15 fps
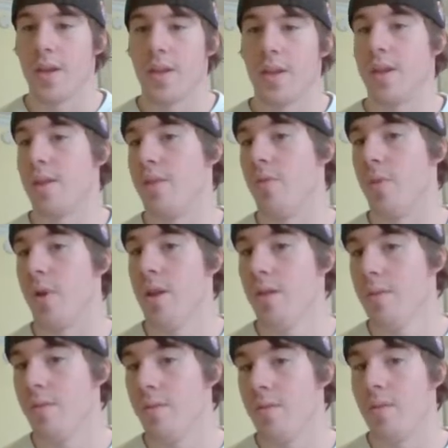get the
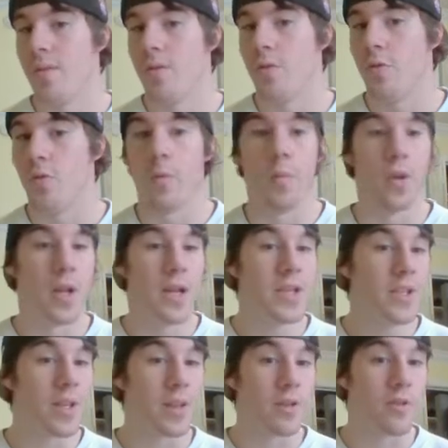win? Will
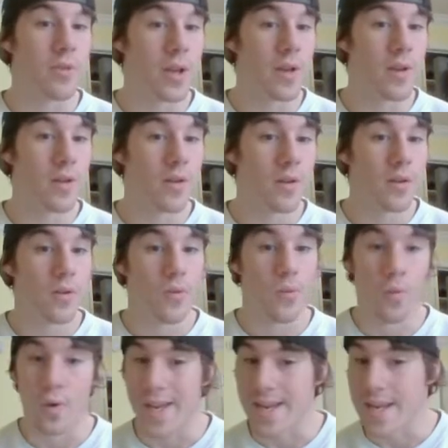Malaysia get the win?
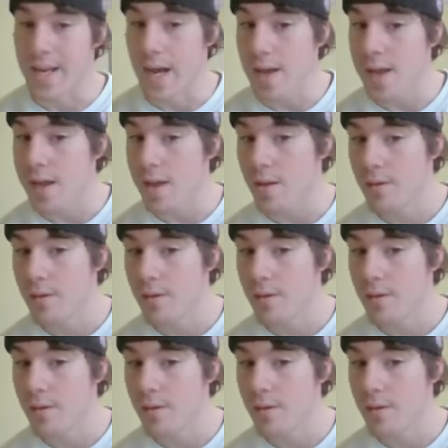Will they tie?